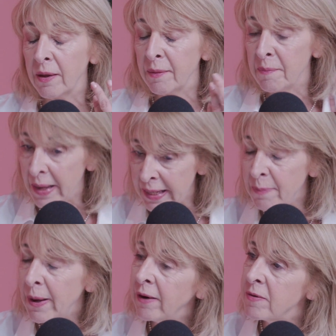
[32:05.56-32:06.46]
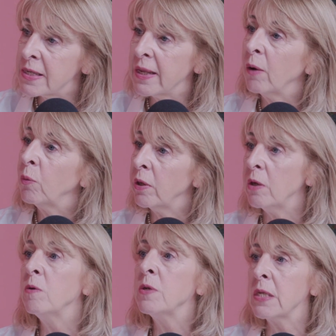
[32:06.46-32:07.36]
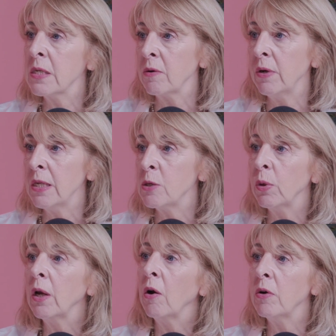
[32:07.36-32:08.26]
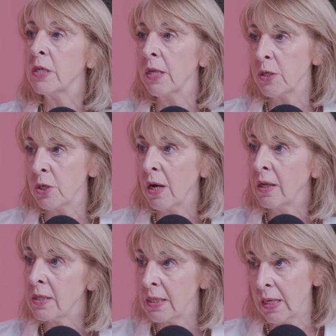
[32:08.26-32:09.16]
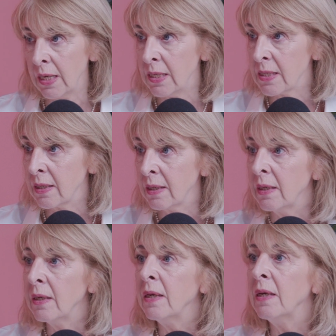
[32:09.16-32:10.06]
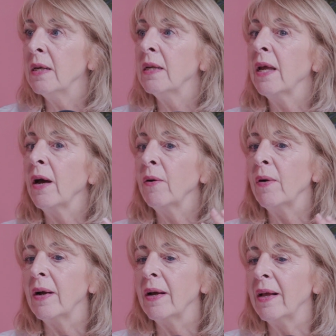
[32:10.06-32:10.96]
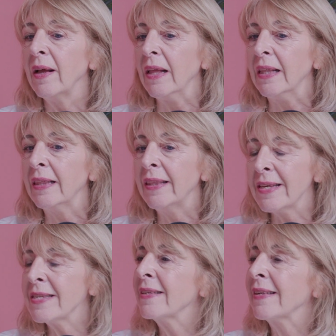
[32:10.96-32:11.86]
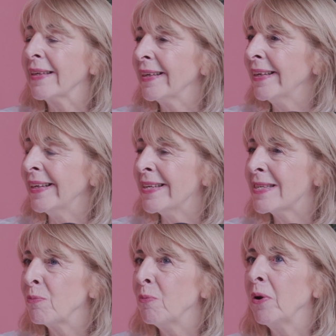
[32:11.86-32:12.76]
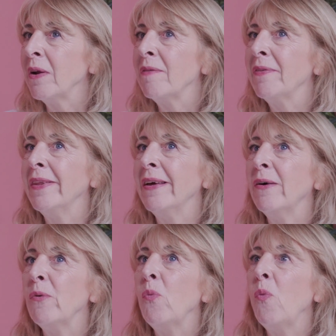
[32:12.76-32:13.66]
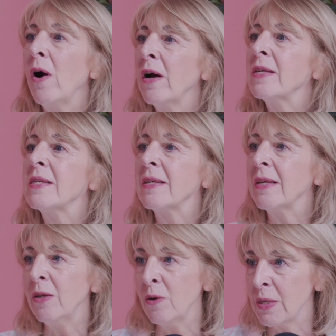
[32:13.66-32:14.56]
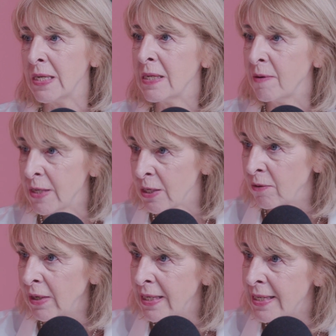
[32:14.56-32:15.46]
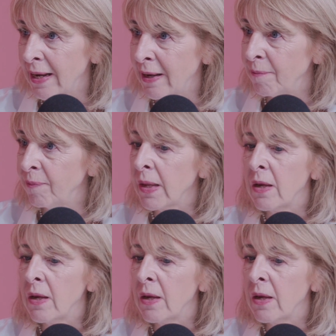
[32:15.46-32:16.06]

many parents now will use the screen to encourage their child to eat. Now, this is one of the worst uses of screen time.